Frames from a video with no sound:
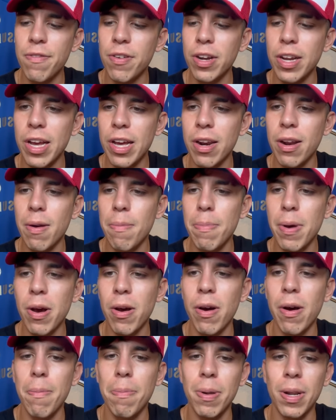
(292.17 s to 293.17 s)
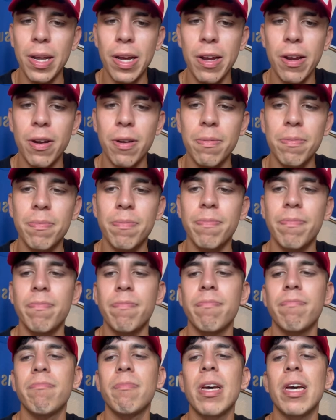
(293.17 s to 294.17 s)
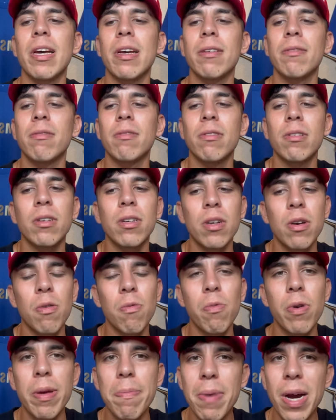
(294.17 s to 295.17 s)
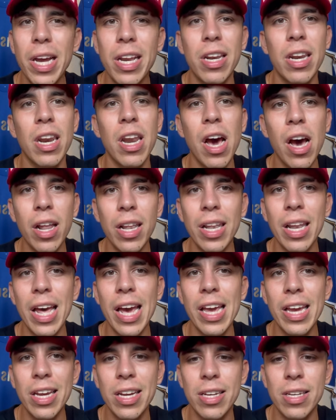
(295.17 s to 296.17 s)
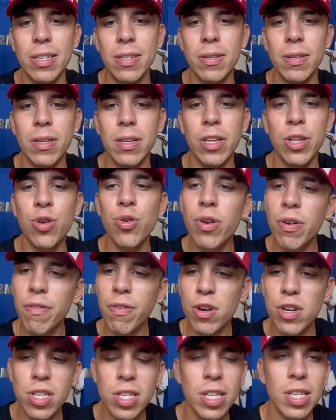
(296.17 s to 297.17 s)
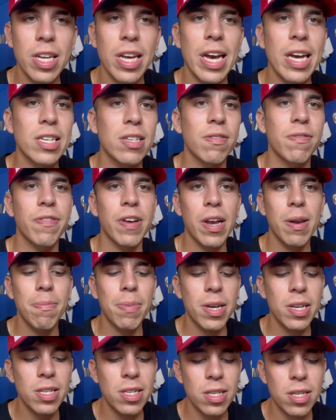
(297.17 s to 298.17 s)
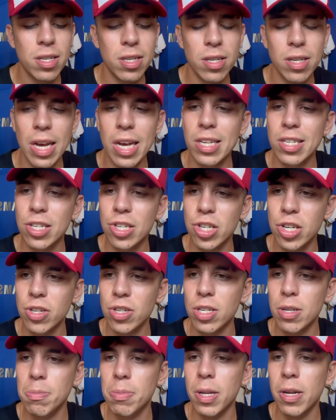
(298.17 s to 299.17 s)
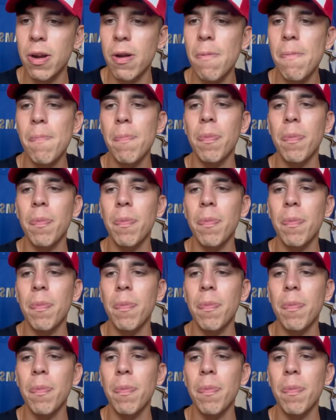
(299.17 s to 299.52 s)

forget about a player that we might not like universally as a fan base, as a Chelsea player,